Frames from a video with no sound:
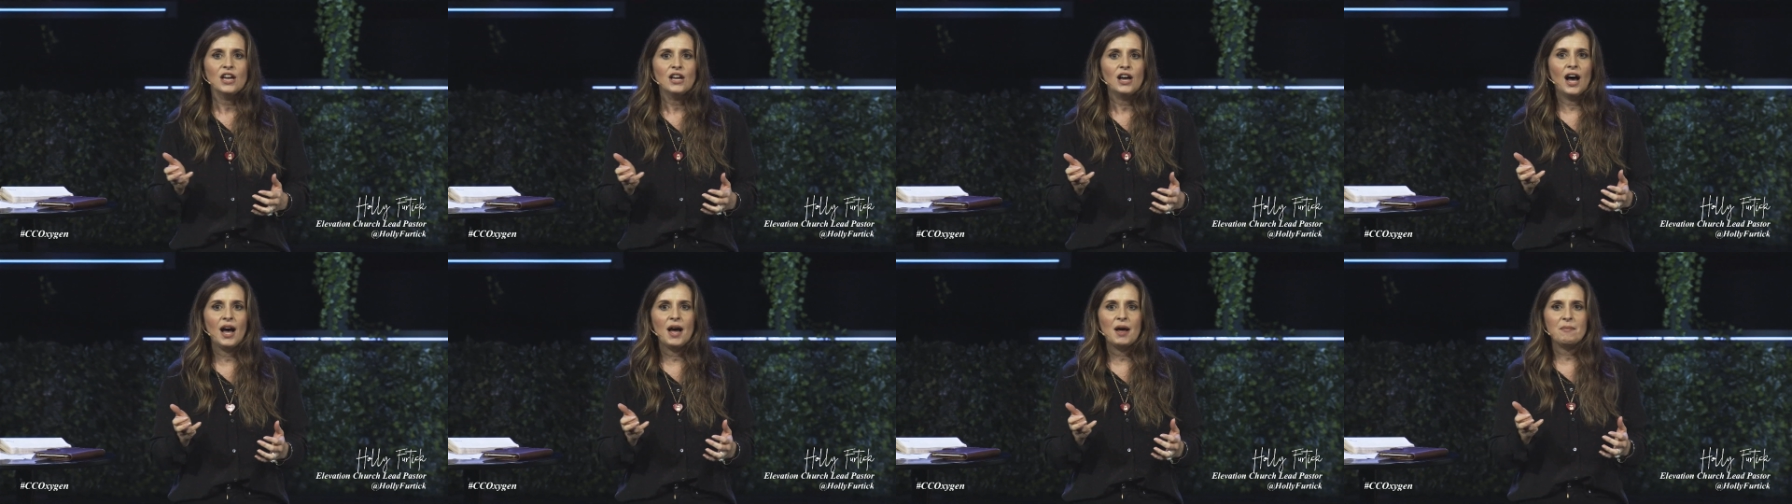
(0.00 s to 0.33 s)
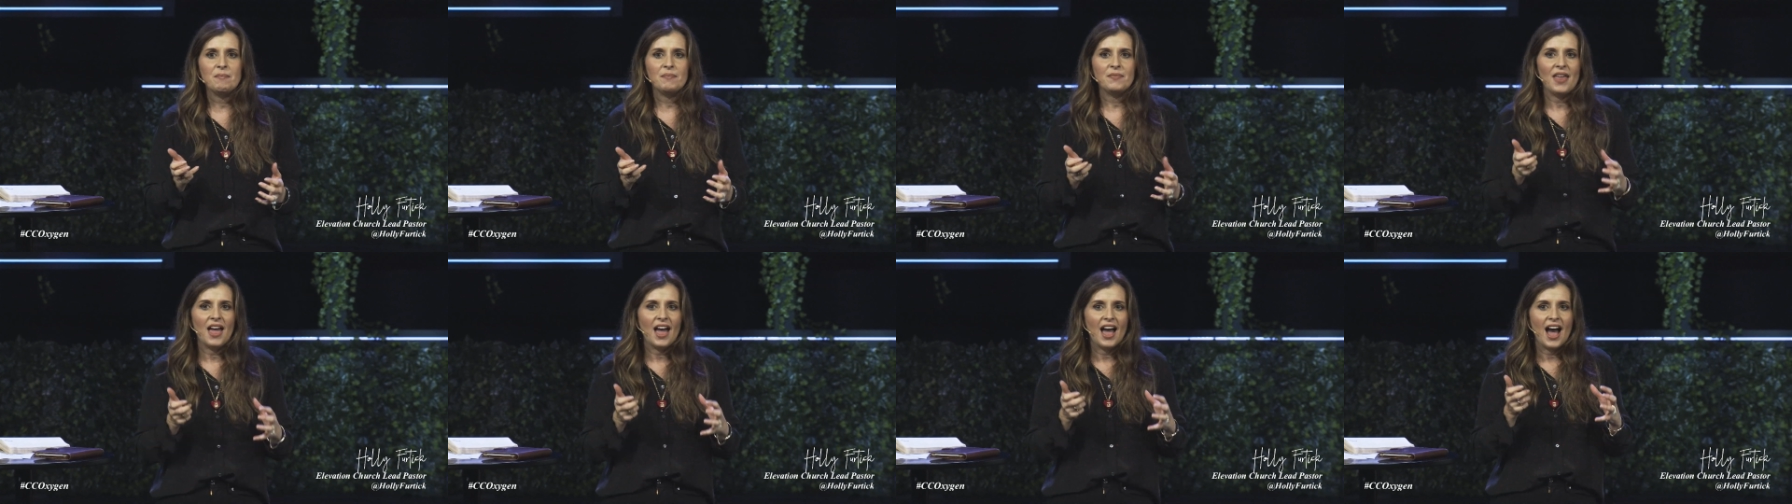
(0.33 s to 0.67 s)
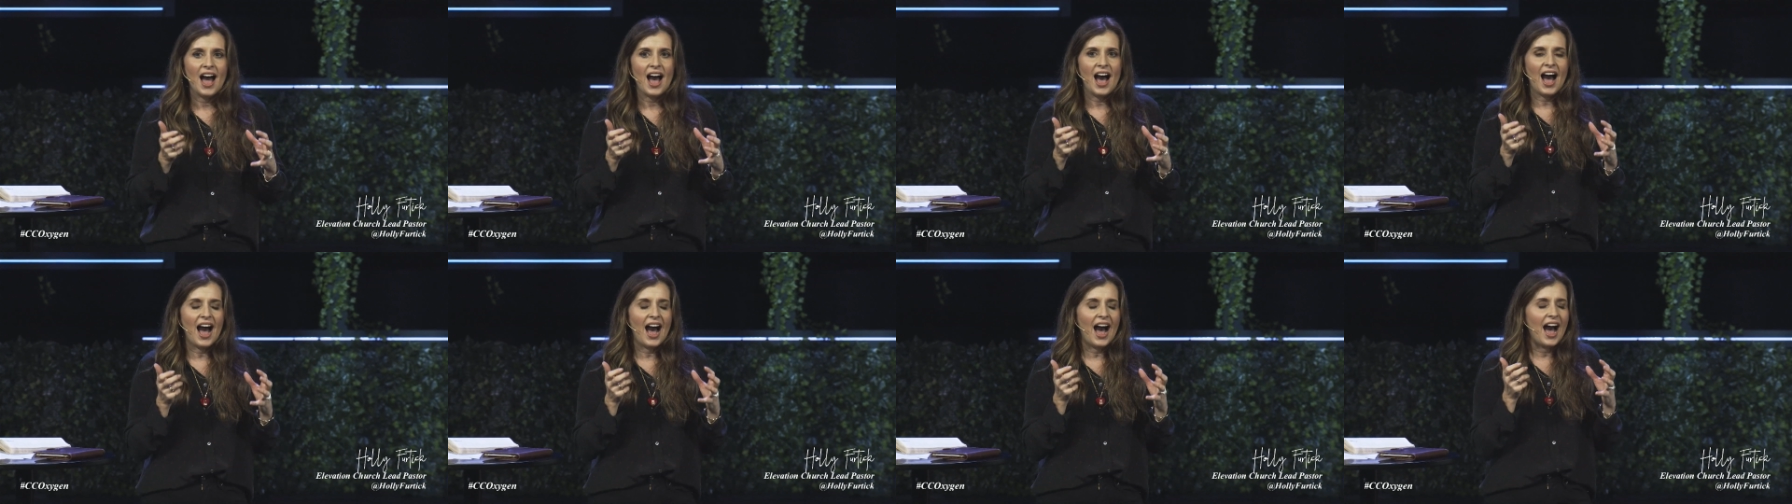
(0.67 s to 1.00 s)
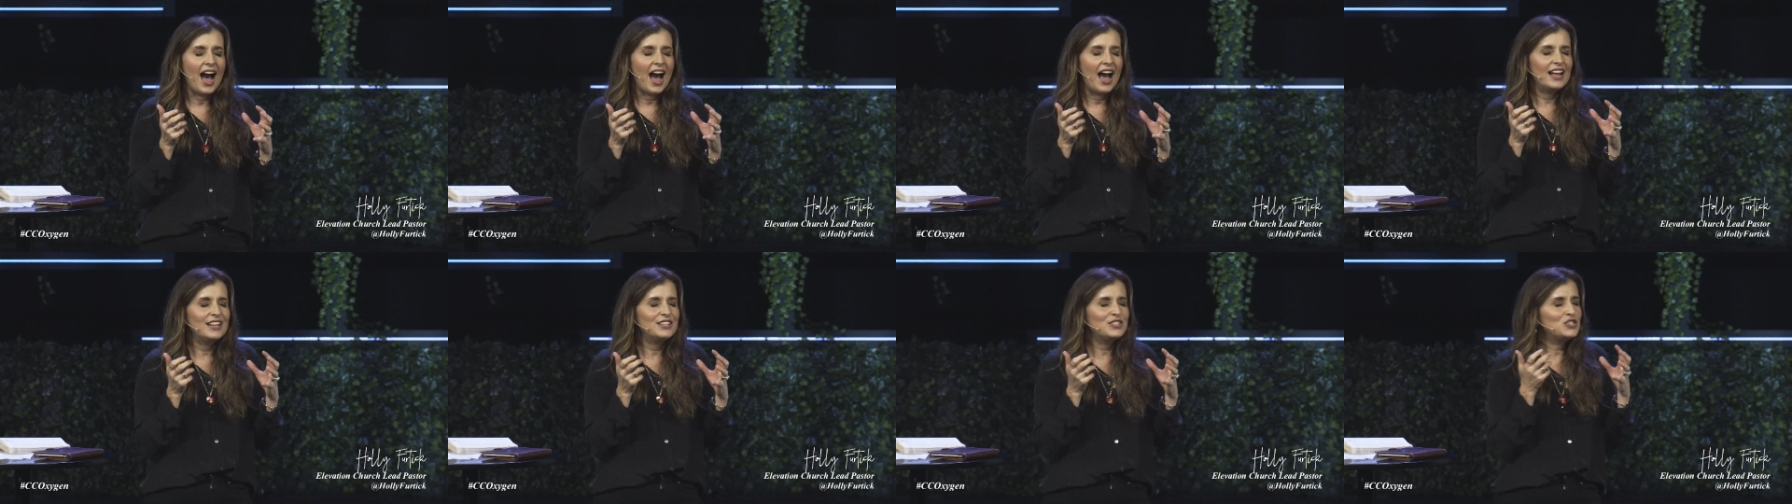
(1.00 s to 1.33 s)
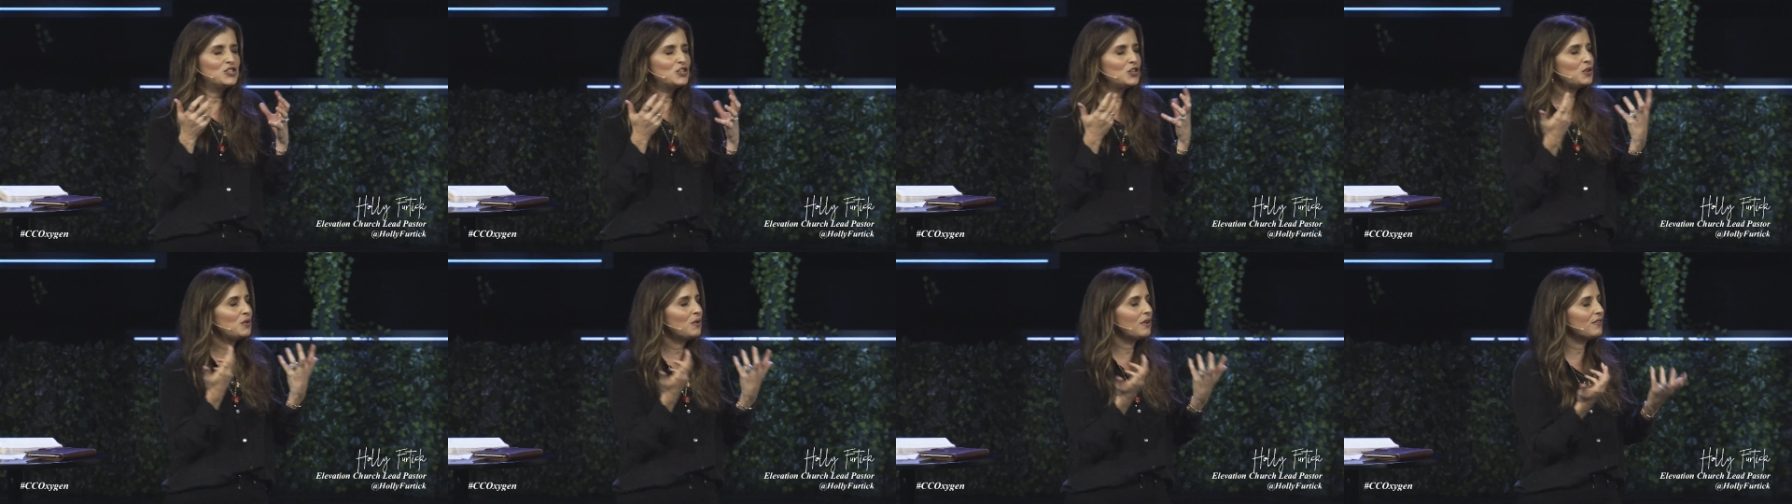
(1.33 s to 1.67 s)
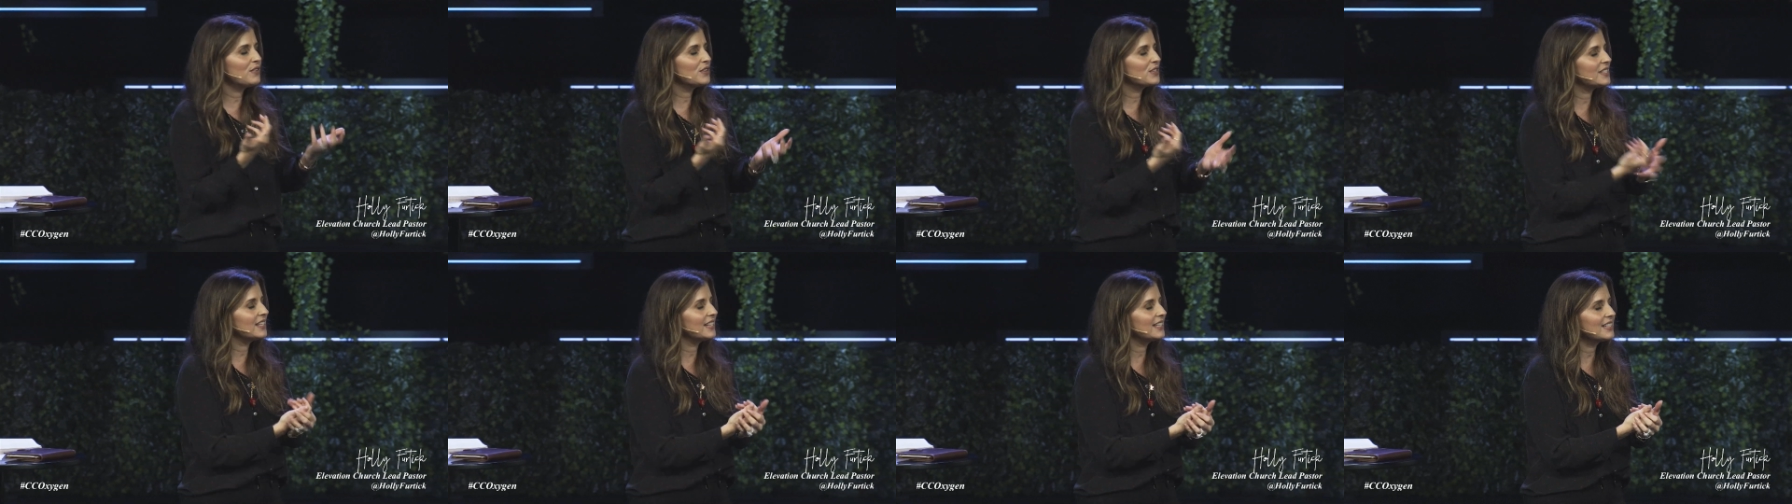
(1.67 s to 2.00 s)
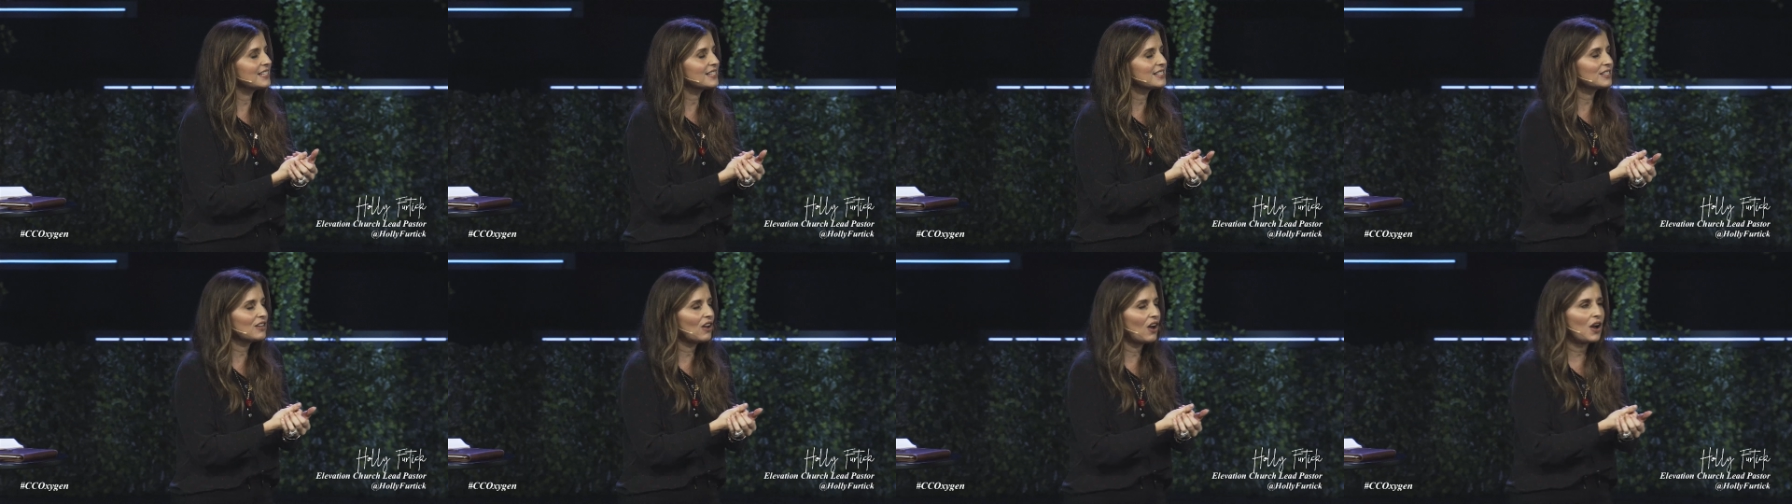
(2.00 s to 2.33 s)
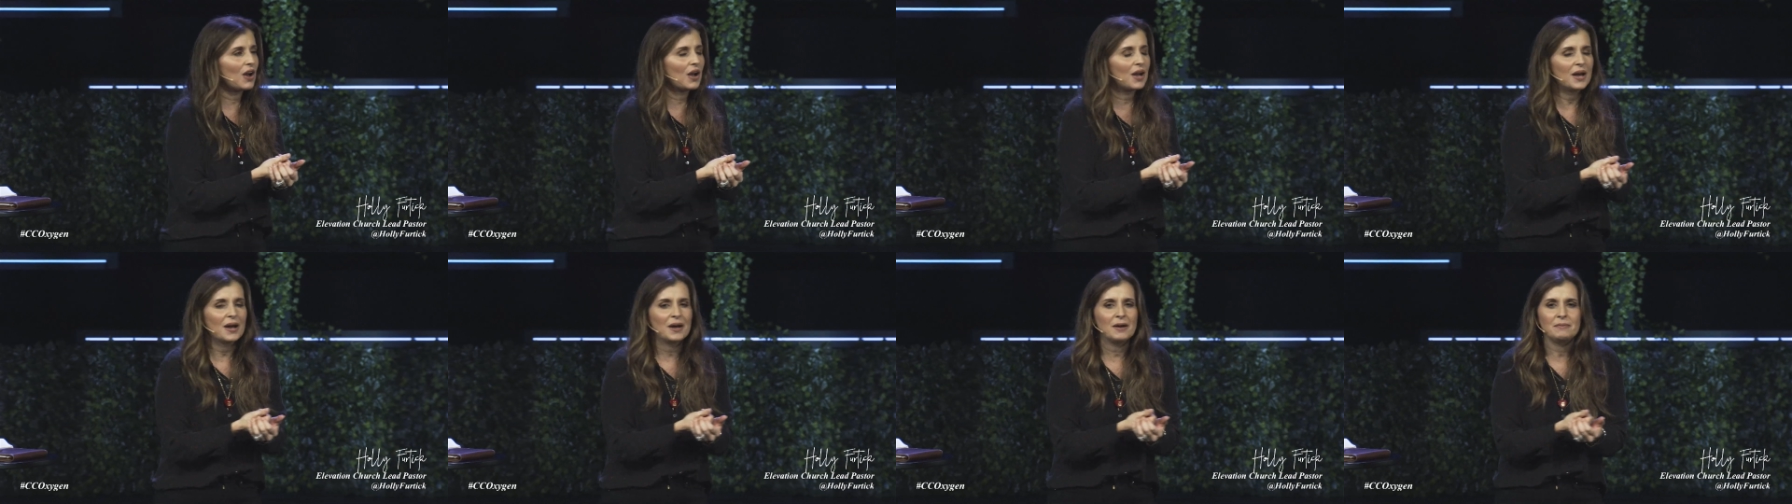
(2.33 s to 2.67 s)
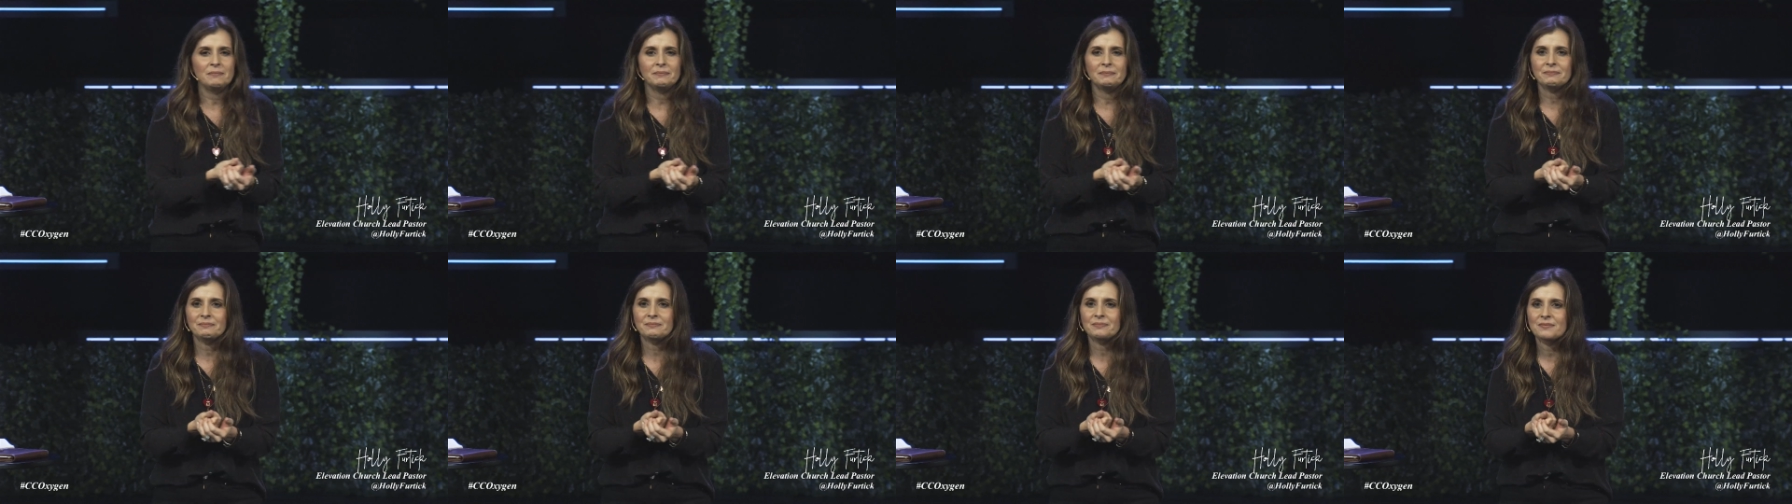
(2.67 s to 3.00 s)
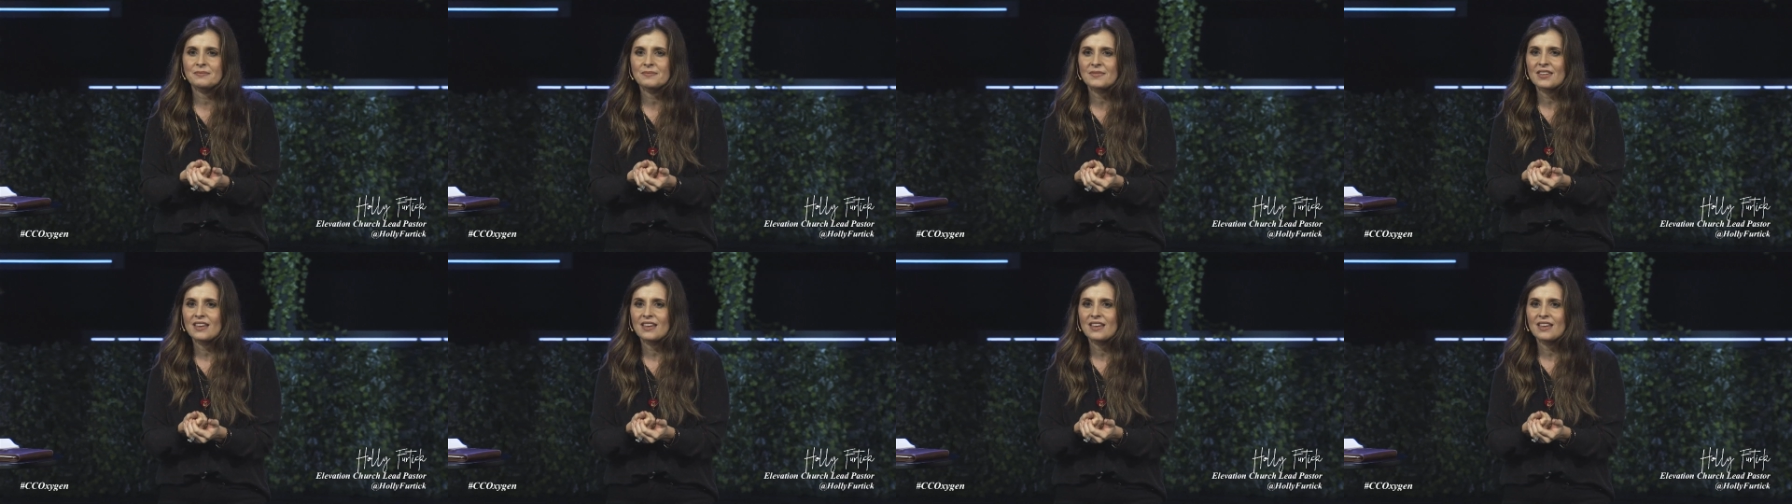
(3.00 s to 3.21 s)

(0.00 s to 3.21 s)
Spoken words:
Do you ever sing the song,